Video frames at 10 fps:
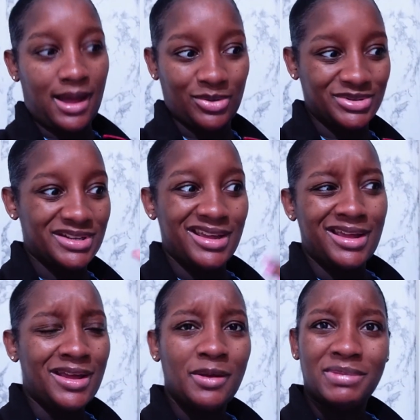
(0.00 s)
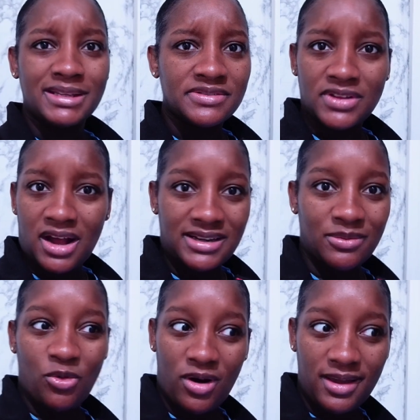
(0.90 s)
out because of the
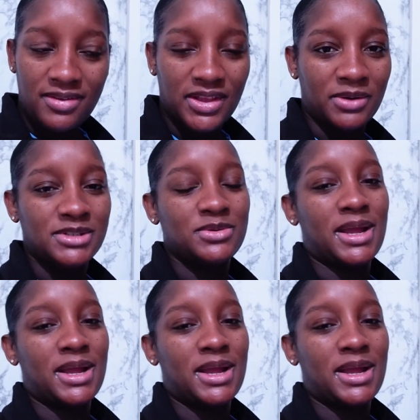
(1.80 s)
goddamn walking that I was doing.